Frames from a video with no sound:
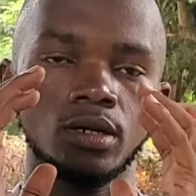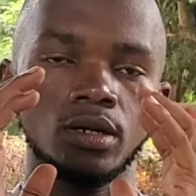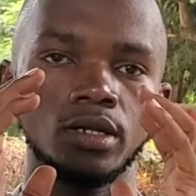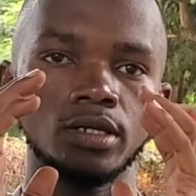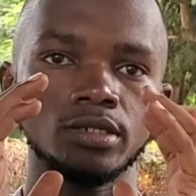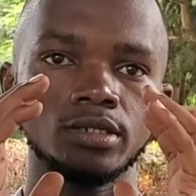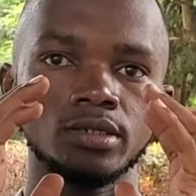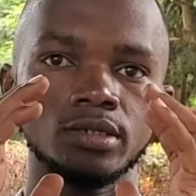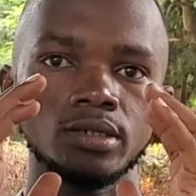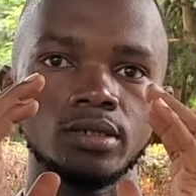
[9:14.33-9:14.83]

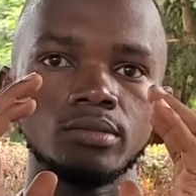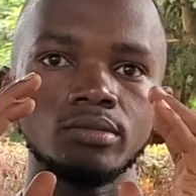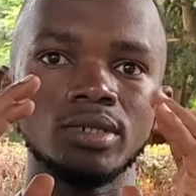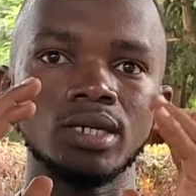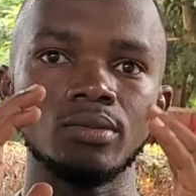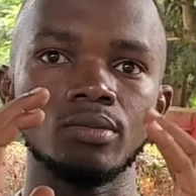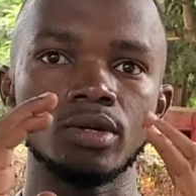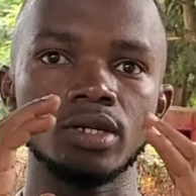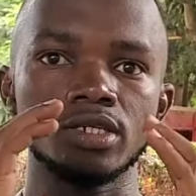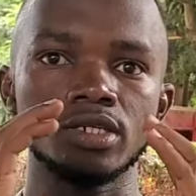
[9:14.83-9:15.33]
Let's say me,
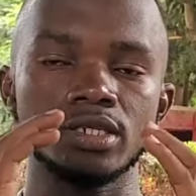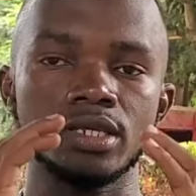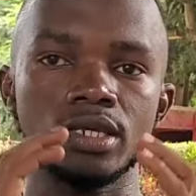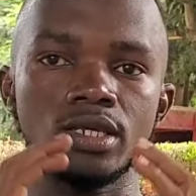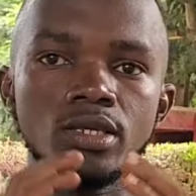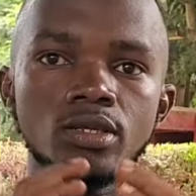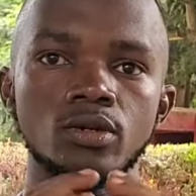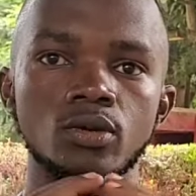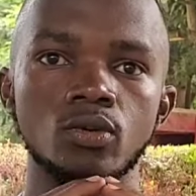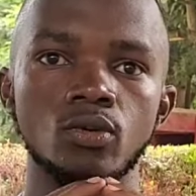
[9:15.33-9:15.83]
I'm always
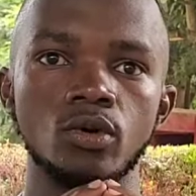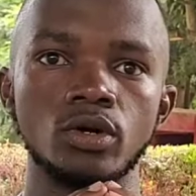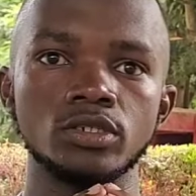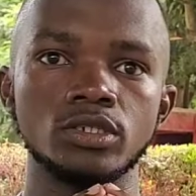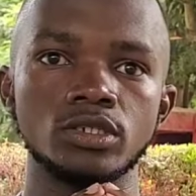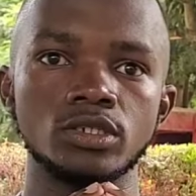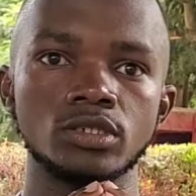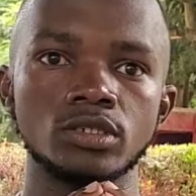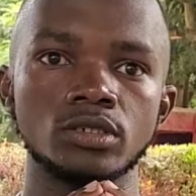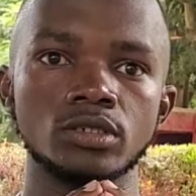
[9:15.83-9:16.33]
like, you know,
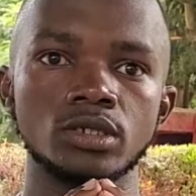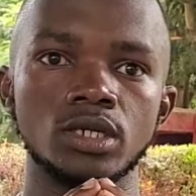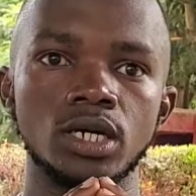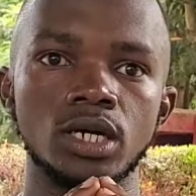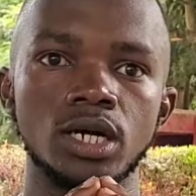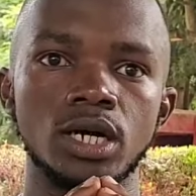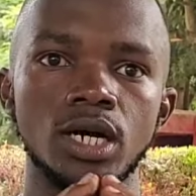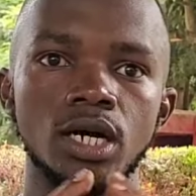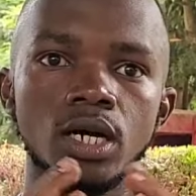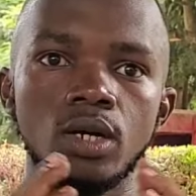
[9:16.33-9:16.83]
watching
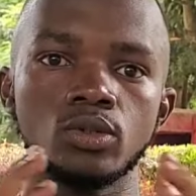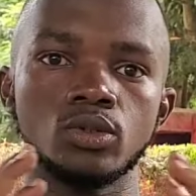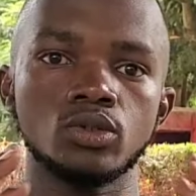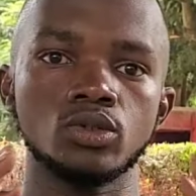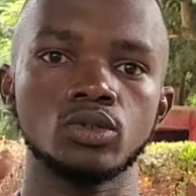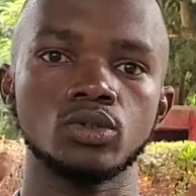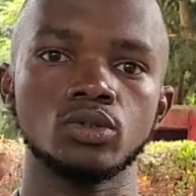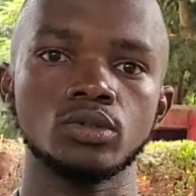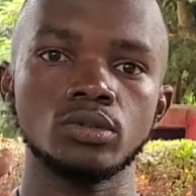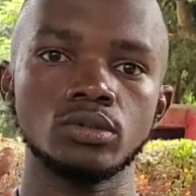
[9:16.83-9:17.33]
how to
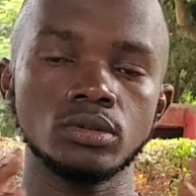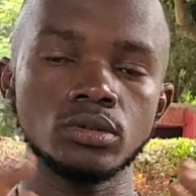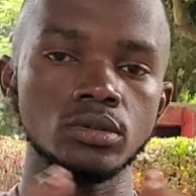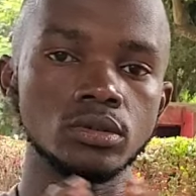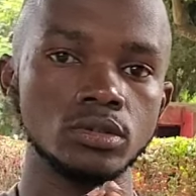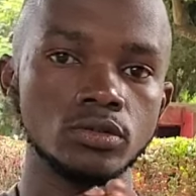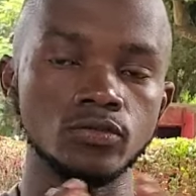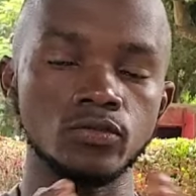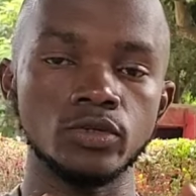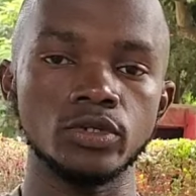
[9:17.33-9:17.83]
shoot
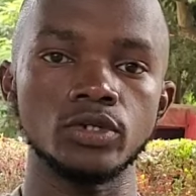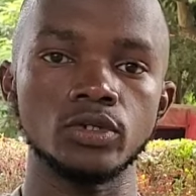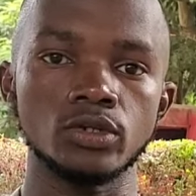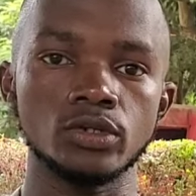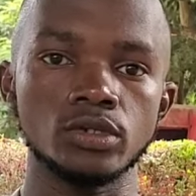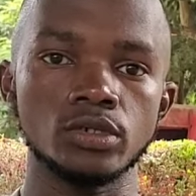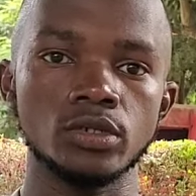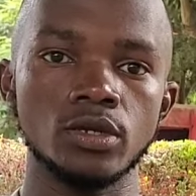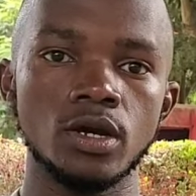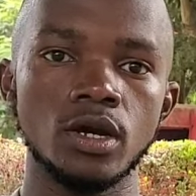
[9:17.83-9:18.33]
good
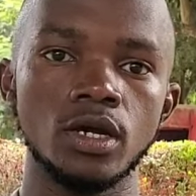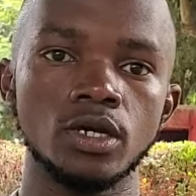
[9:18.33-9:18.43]
videos.